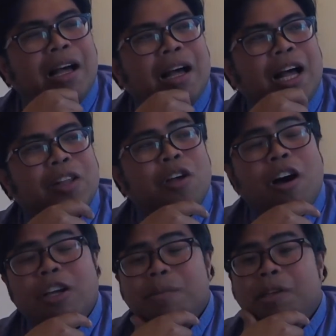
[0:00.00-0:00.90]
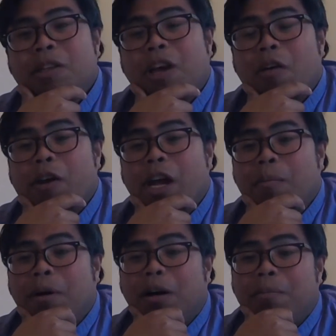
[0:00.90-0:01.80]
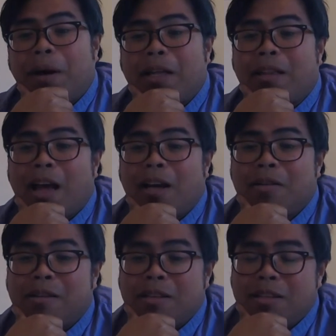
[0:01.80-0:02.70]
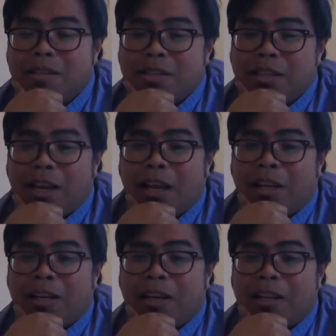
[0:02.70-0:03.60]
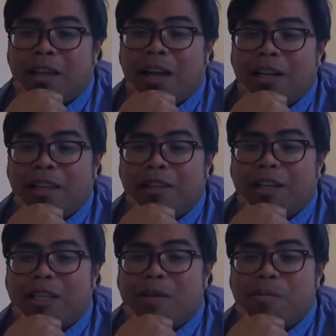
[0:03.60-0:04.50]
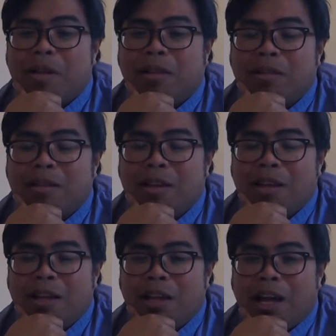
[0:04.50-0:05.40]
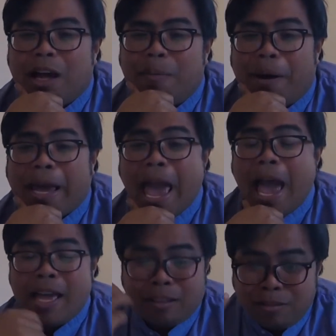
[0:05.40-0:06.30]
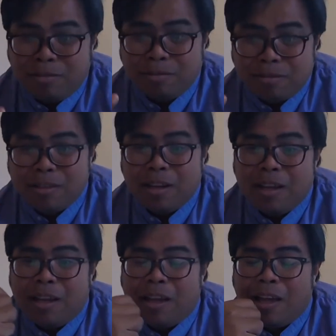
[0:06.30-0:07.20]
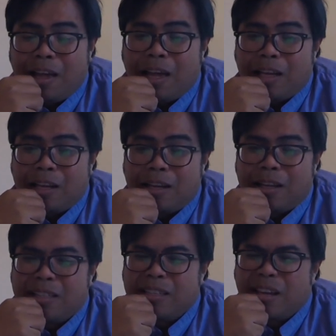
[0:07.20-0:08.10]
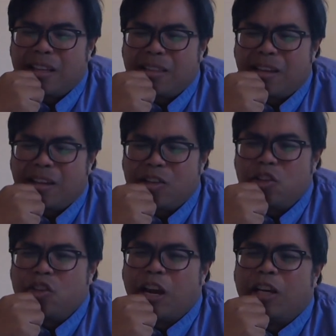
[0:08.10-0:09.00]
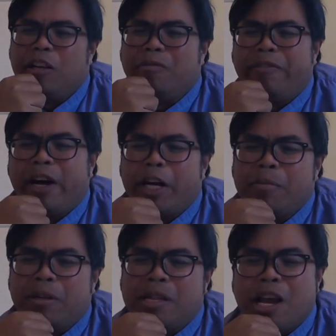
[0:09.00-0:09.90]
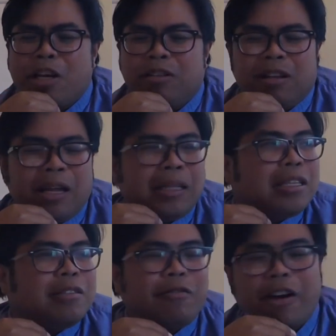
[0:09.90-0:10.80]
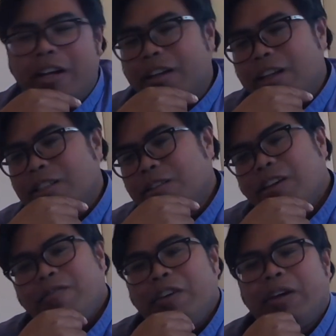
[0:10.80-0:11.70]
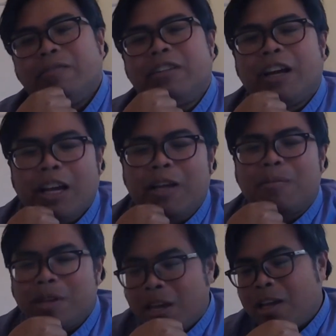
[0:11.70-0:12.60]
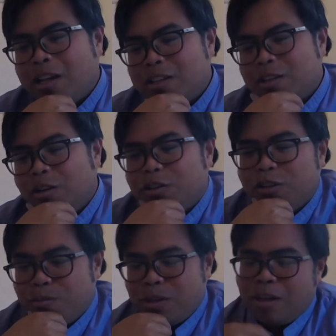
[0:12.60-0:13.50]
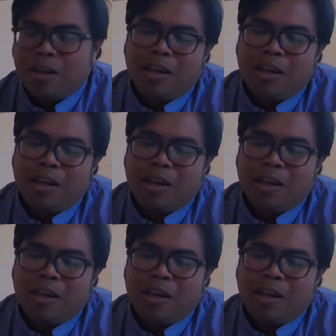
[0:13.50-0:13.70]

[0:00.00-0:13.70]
A documentary about Pythagoras and the tunnel that he built by hand. And I think it's Channel 5 at 9 o'clock this Friday. So if you have time, it's going to be